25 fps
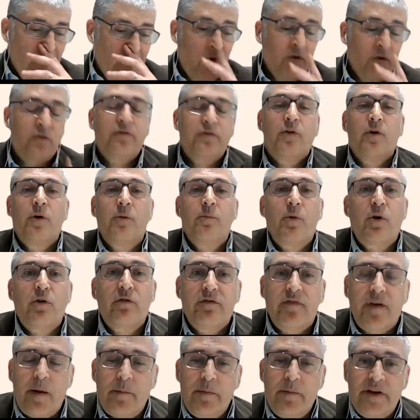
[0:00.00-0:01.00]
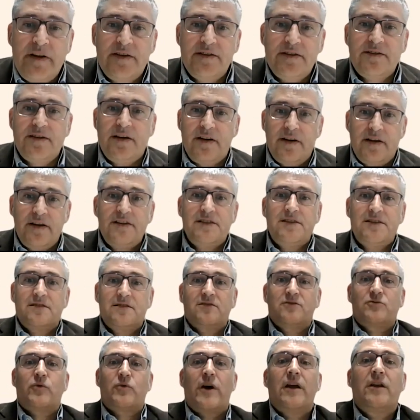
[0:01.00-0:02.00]
look for more families.
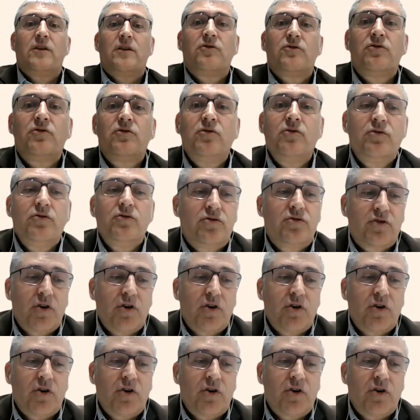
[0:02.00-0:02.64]
Let's try to